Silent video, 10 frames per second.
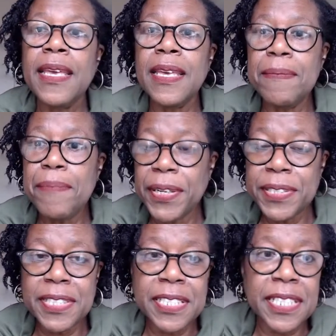
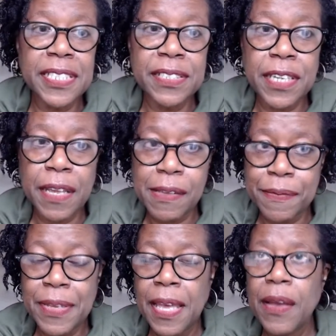imposter
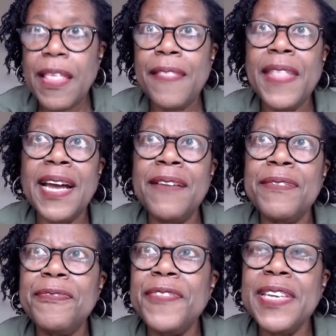syndrome, and that
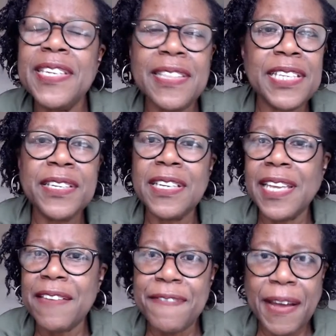thinking that you're going to
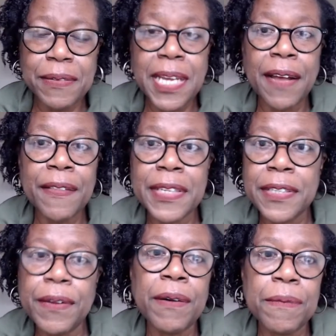get found out, that
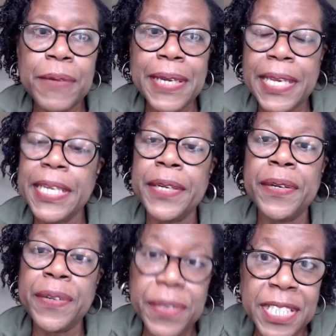you're not really
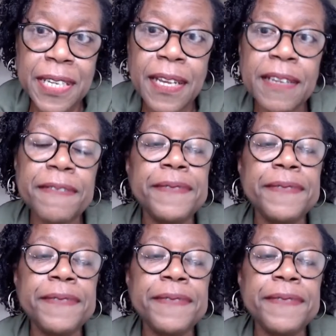good enough,